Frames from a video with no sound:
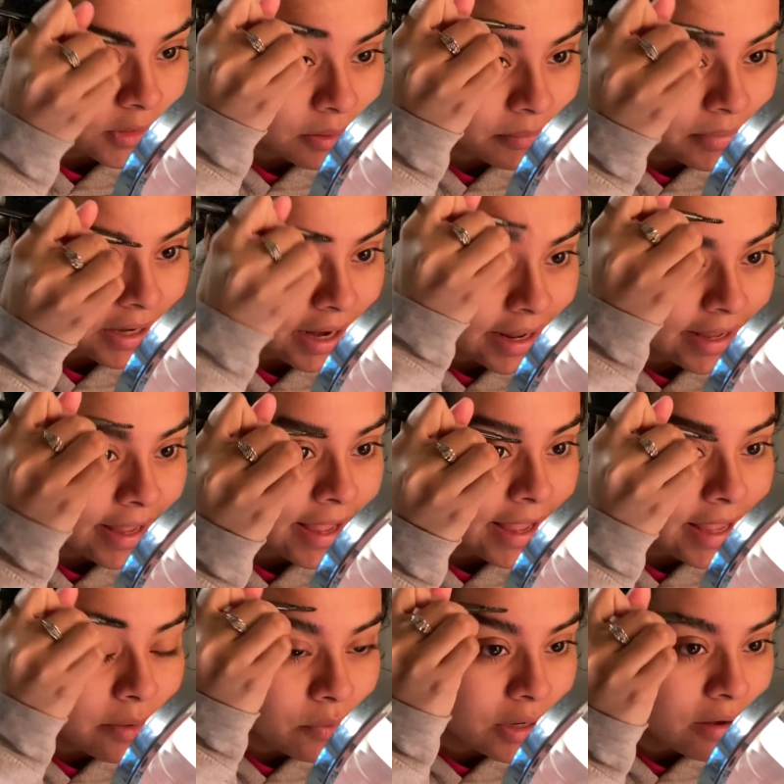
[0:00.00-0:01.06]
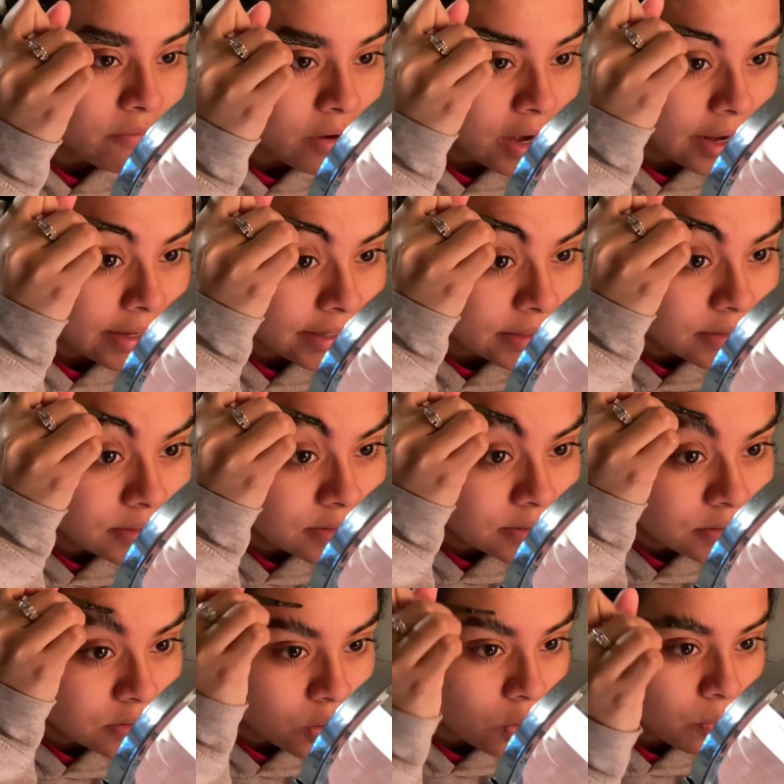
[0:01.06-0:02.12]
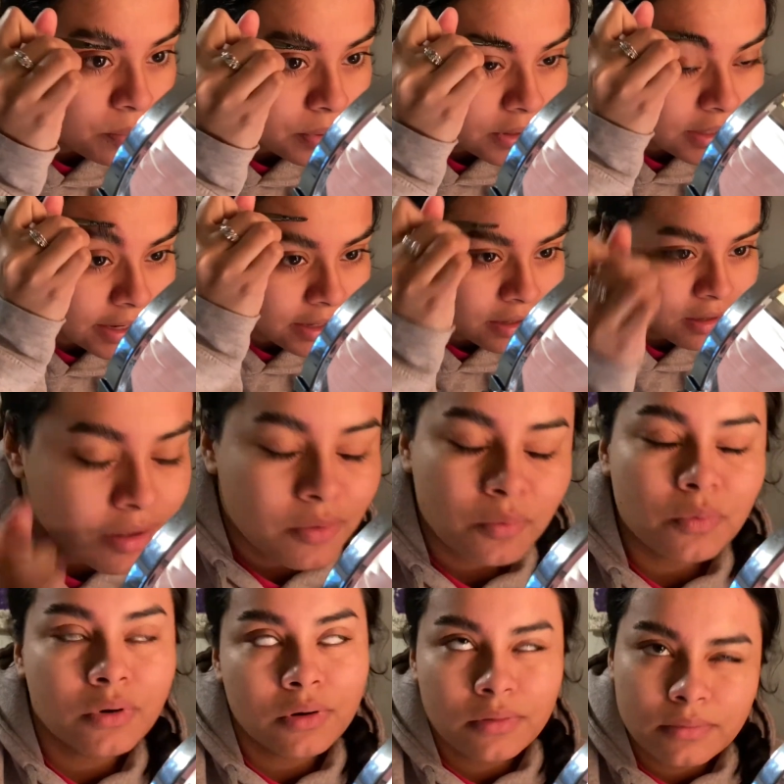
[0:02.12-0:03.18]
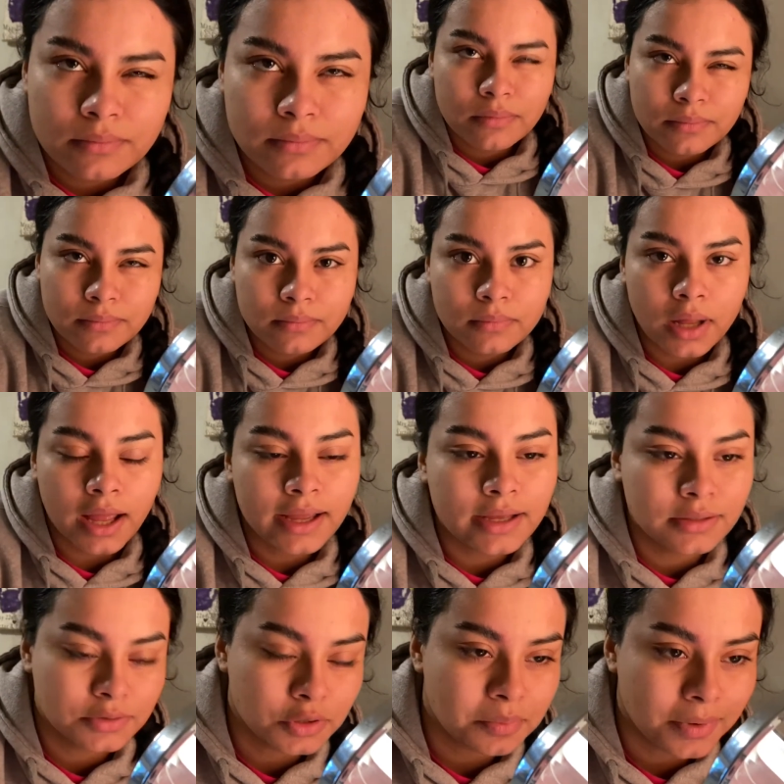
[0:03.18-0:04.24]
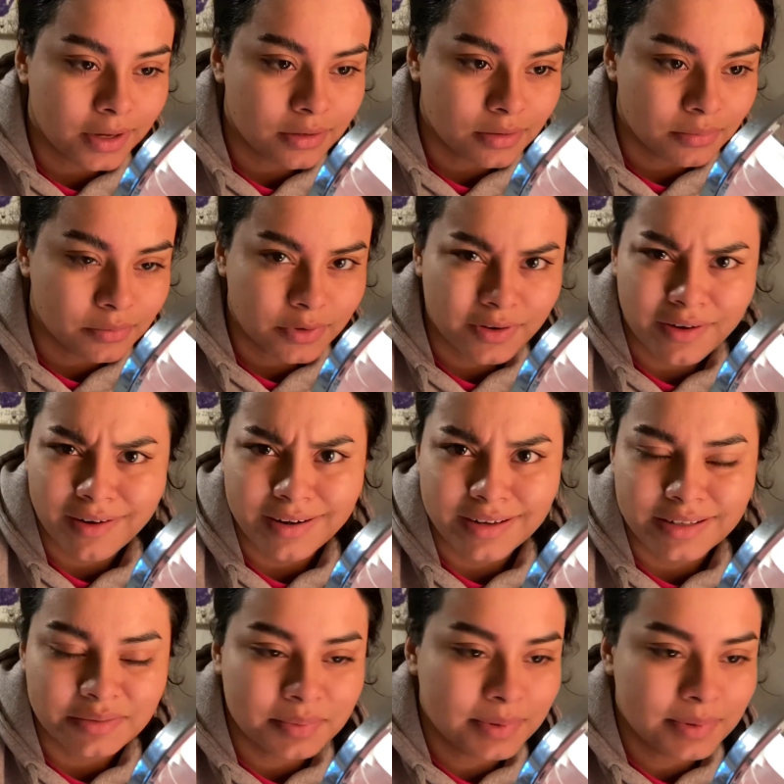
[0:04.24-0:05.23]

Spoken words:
But I hate whenever I get soap, like, well, I get soap on them regardless.